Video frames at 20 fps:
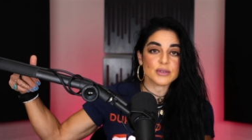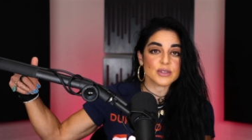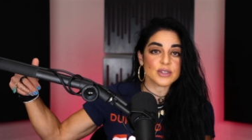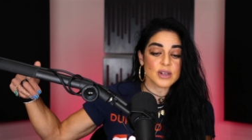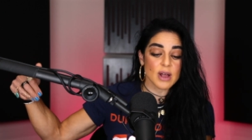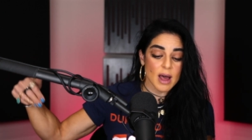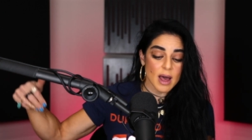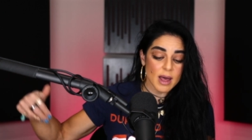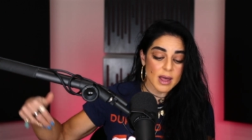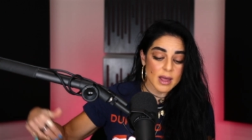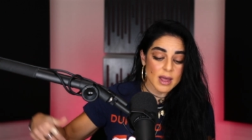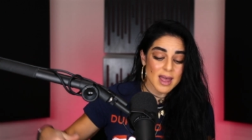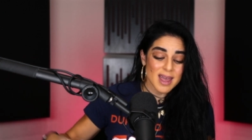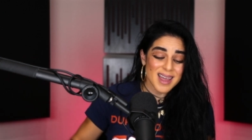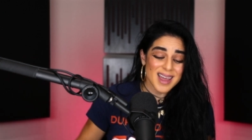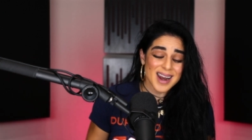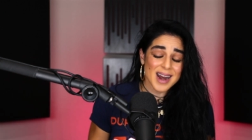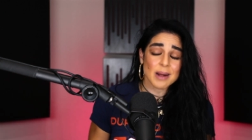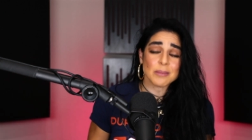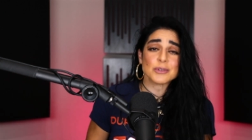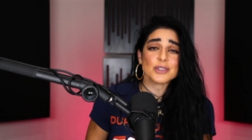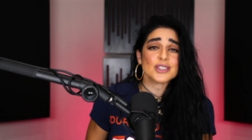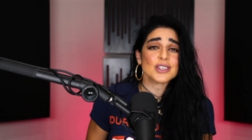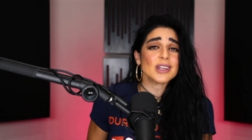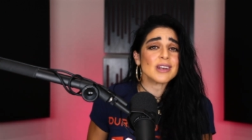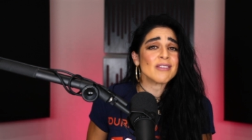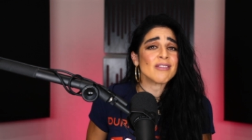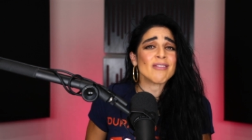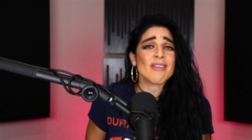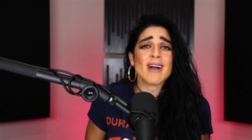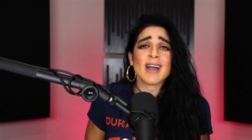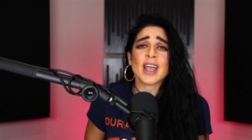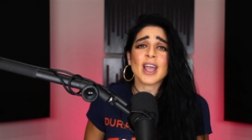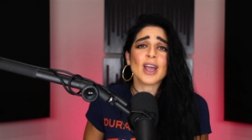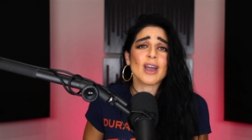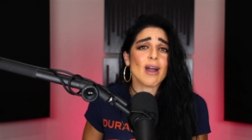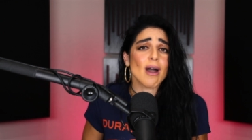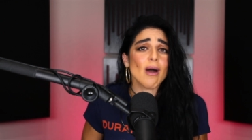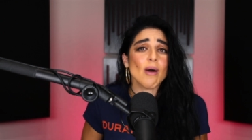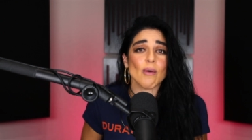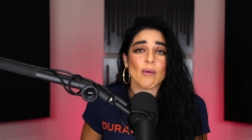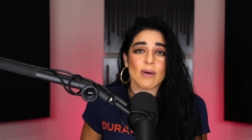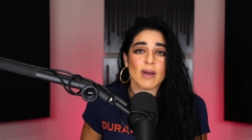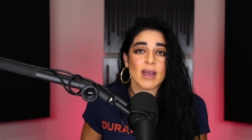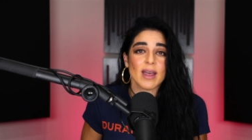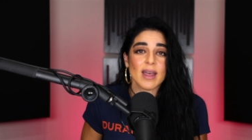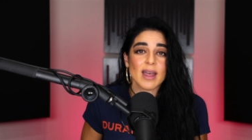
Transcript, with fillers: Scott, and I'm just gonna fucking go.